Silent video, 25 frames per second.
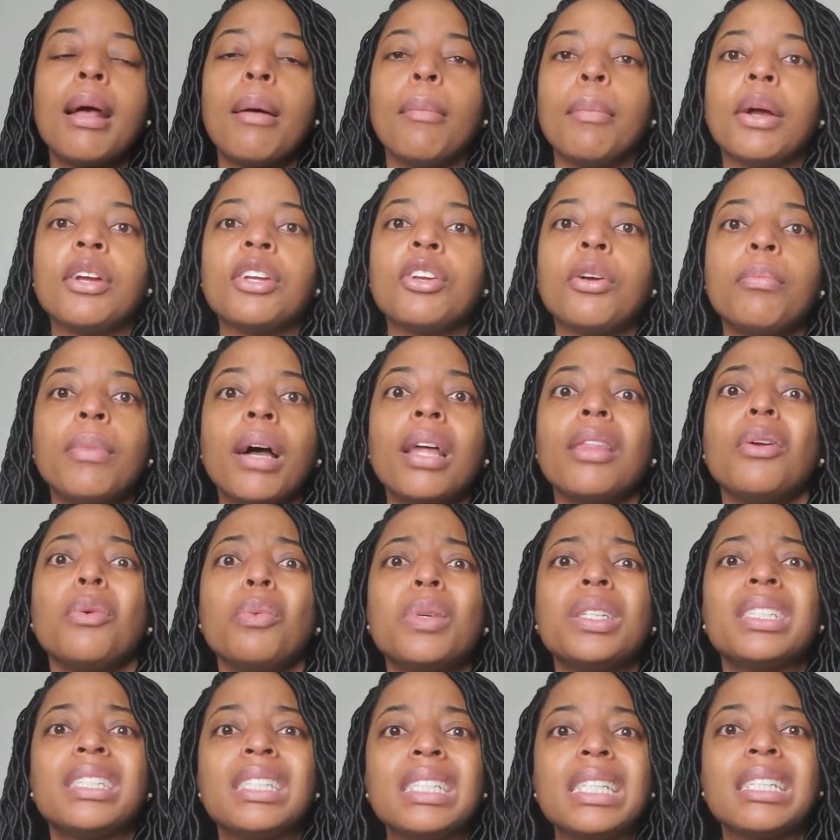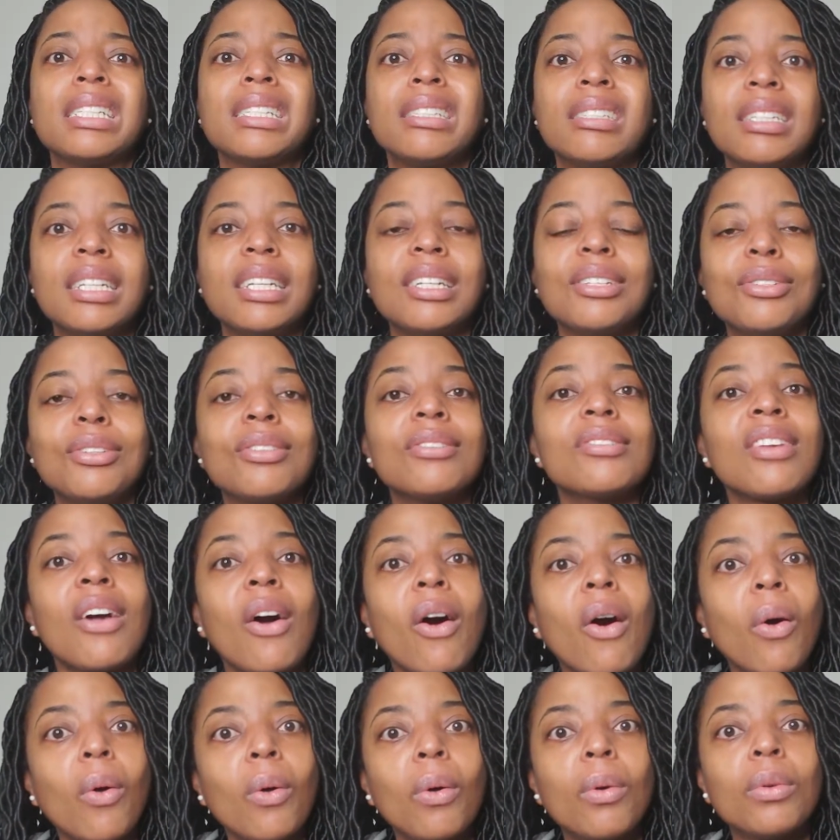But your mother was 16 years
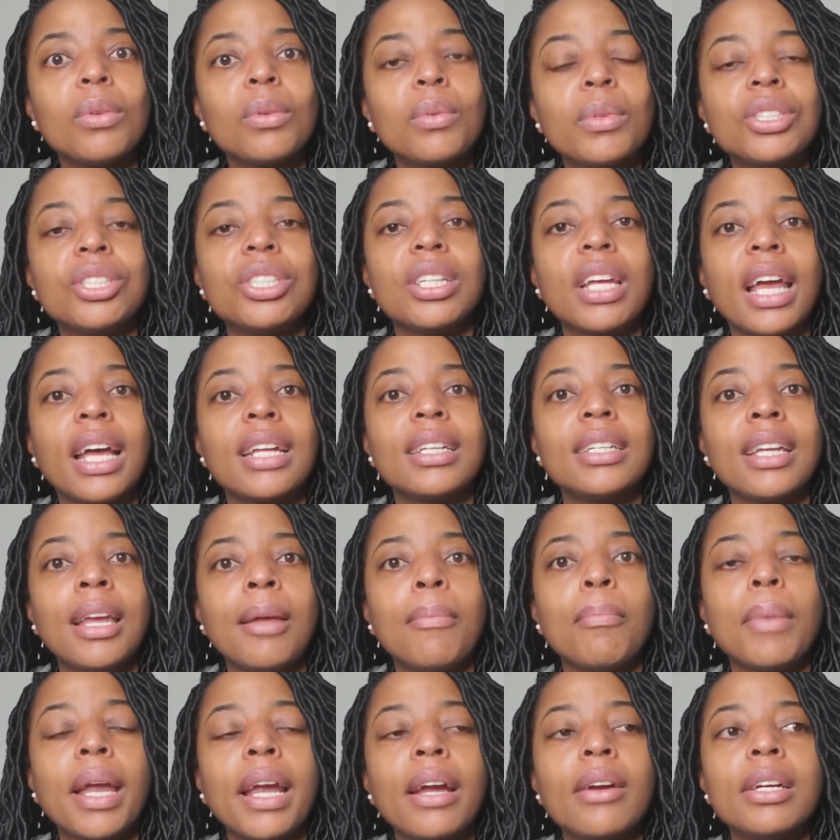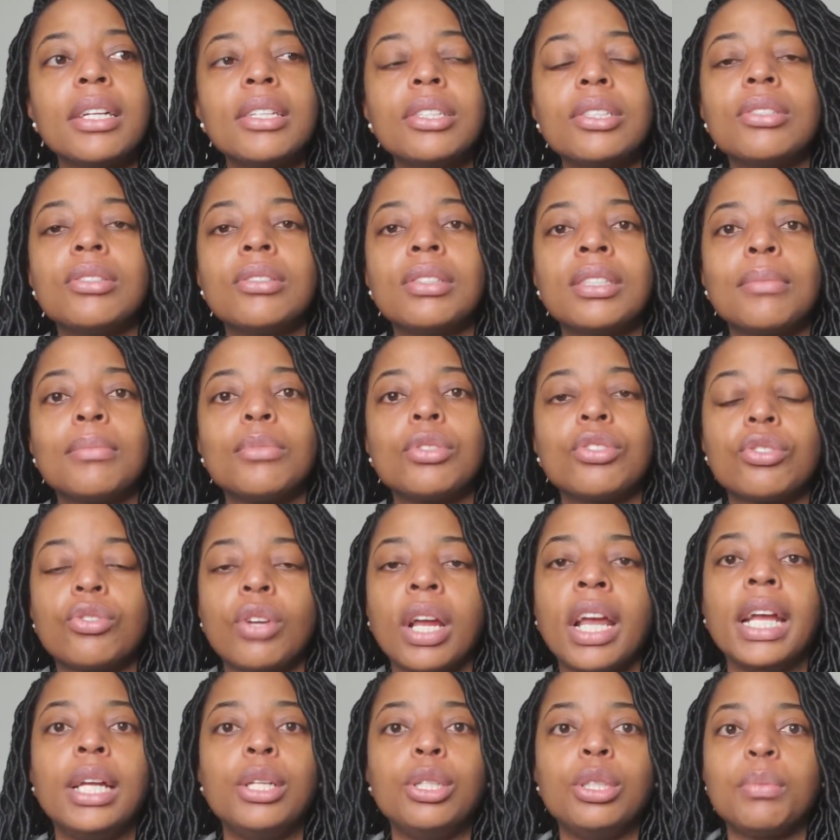old when she had to get married to some
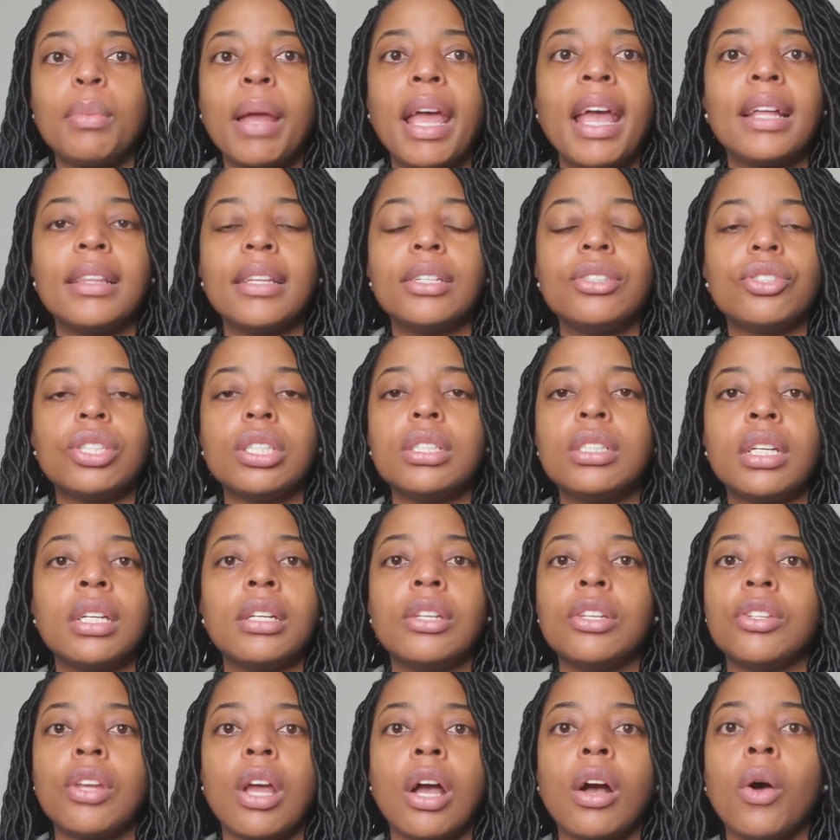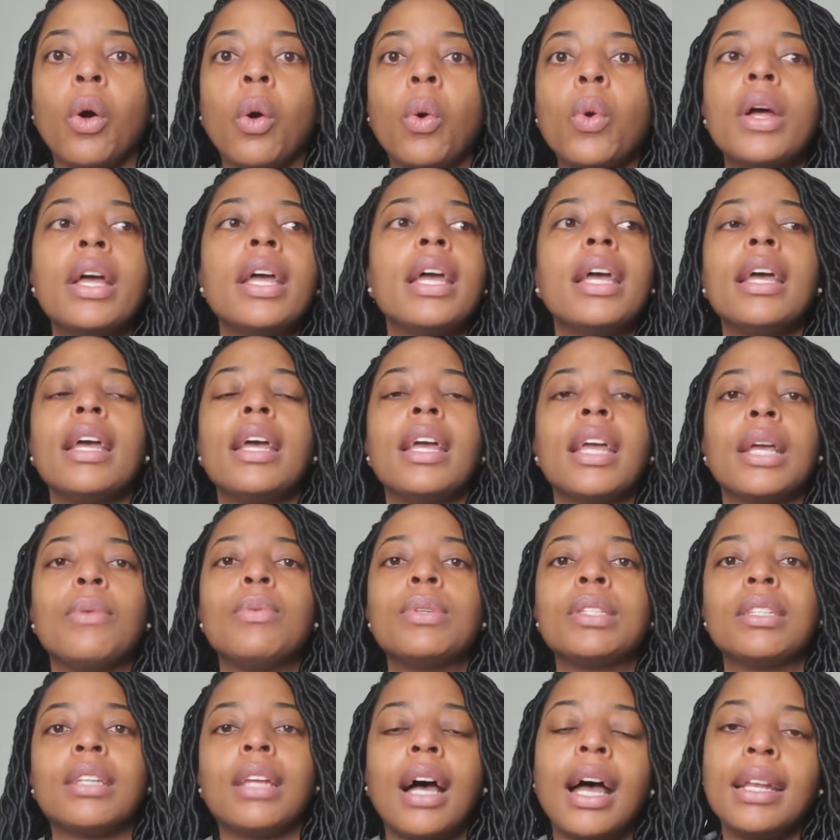strange man that she didn't know. He
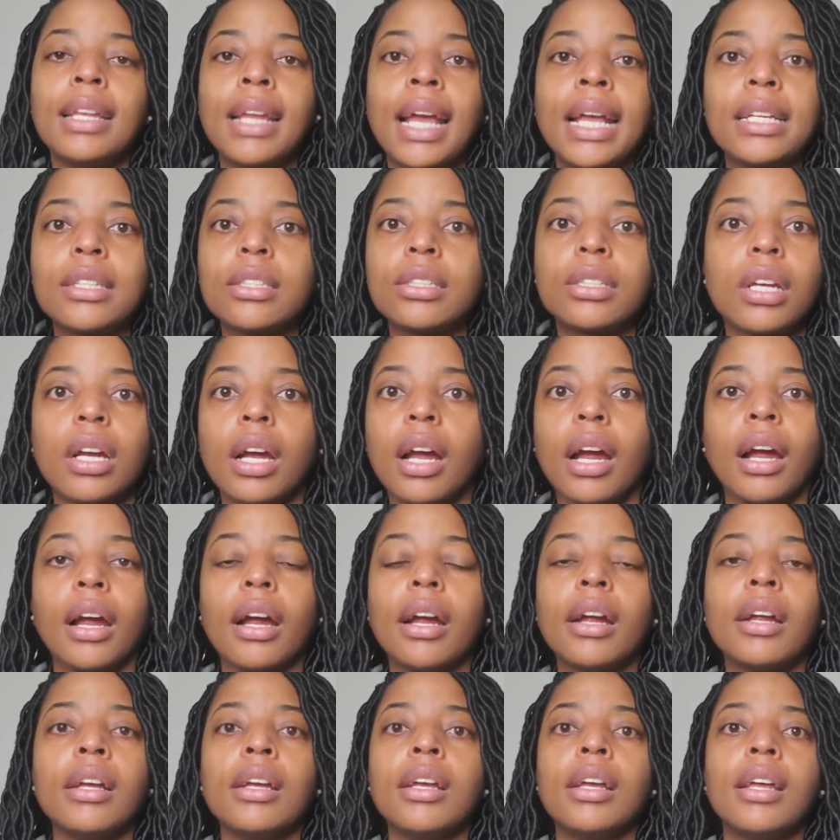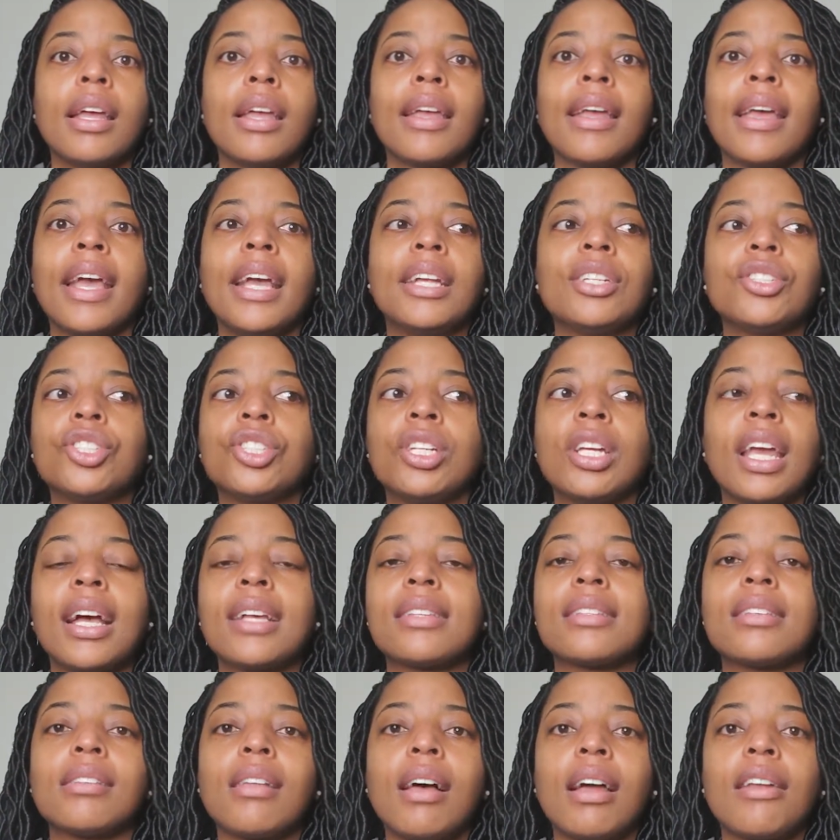was not nice to her, and she
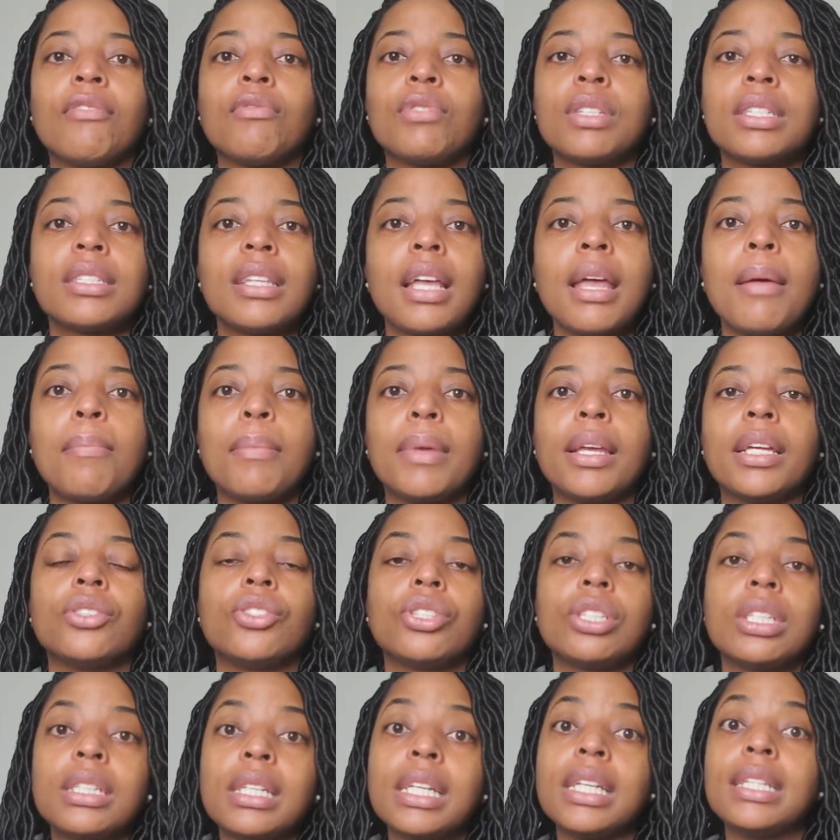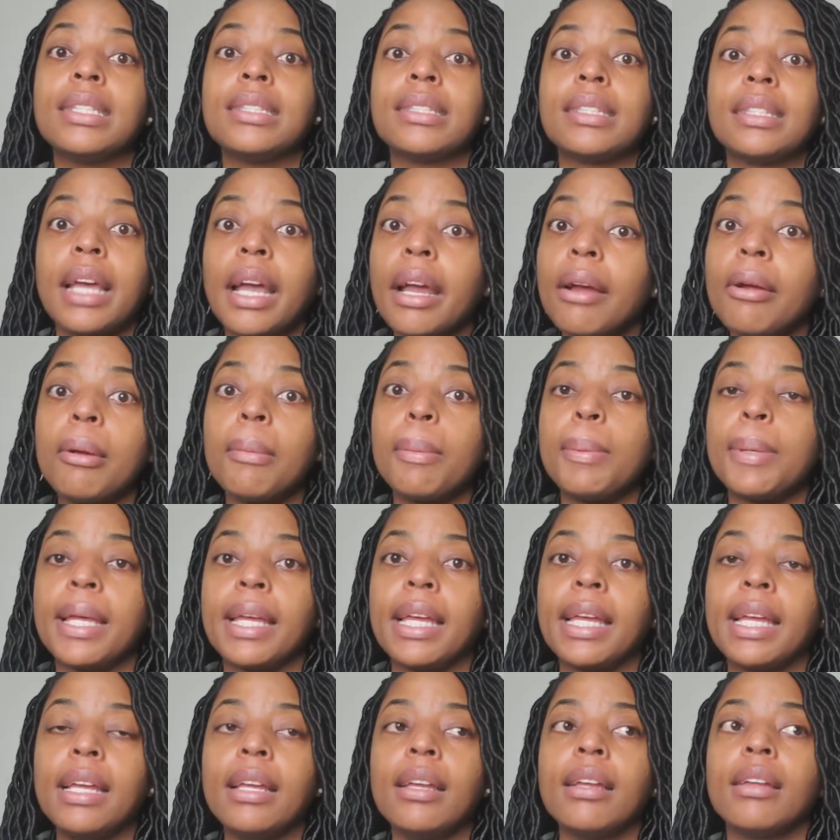has a lot of resentment. She needs
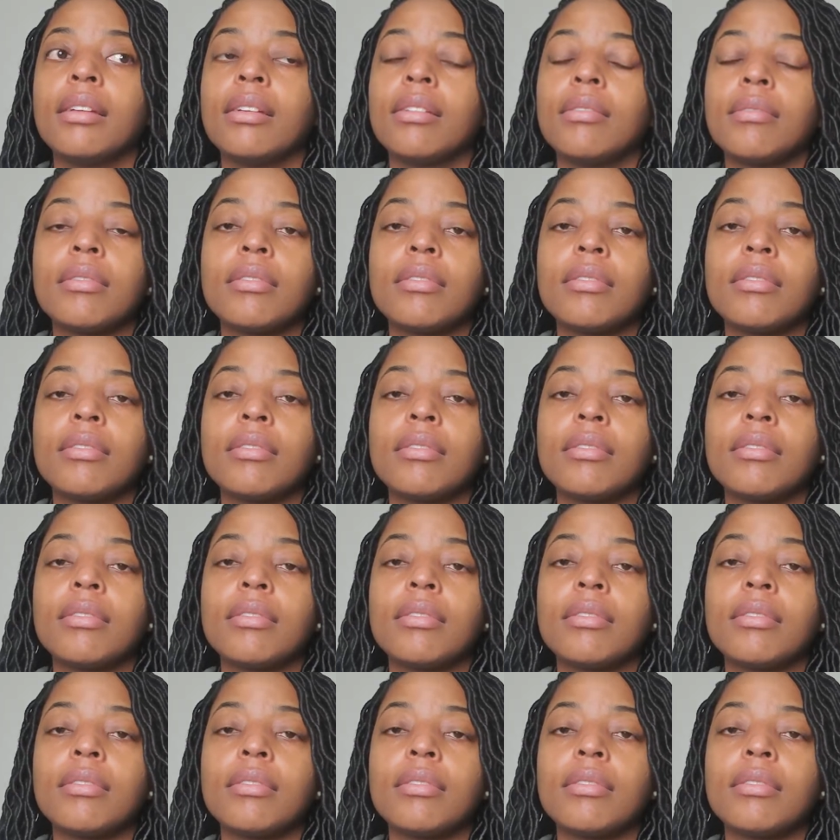therapy.